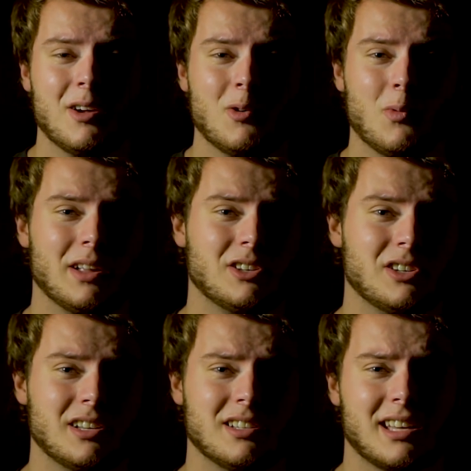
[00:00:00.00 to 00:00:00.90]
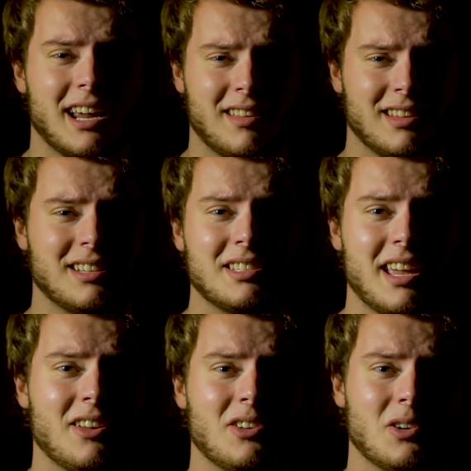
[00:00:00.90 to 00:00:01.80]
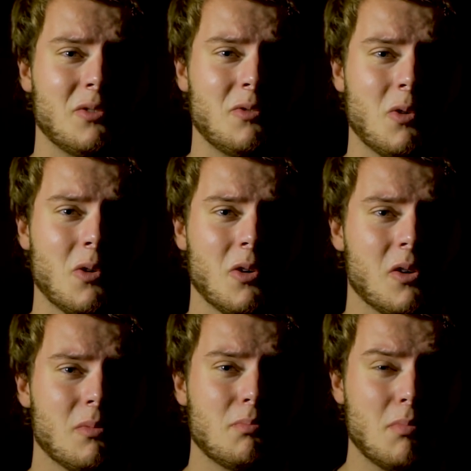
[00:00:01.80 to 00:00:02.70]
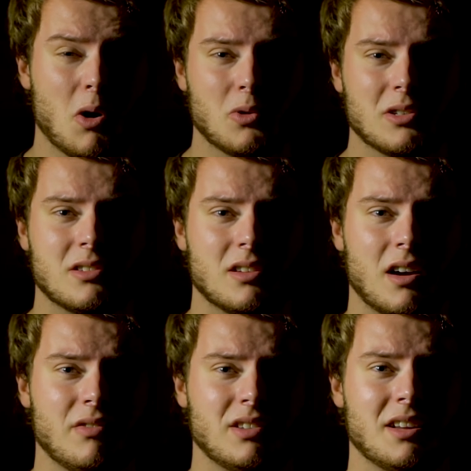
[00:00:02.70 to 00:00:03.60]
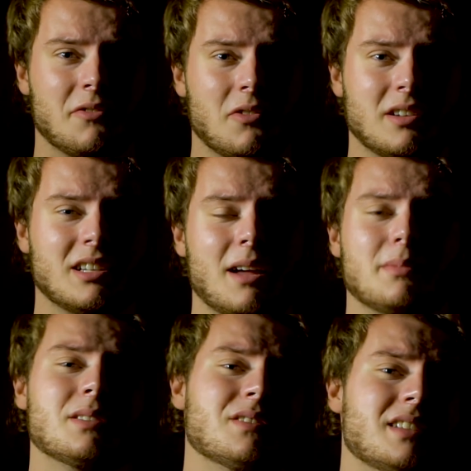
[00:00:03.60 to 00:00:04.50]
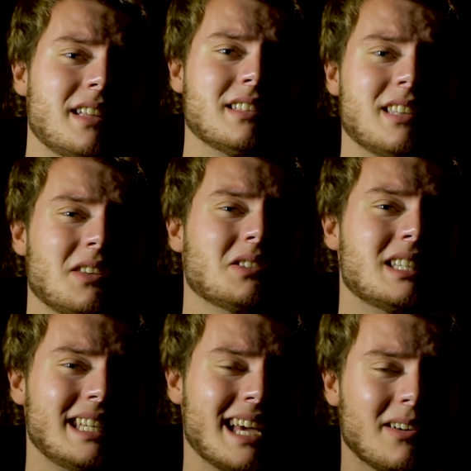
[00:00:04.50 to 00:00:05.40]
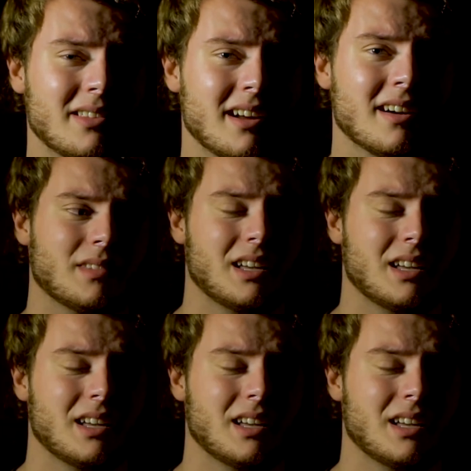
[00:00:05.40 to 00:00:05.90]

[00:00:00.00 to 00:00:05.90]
which is kind of the standard for most of the different types of scenes that you'll see out there,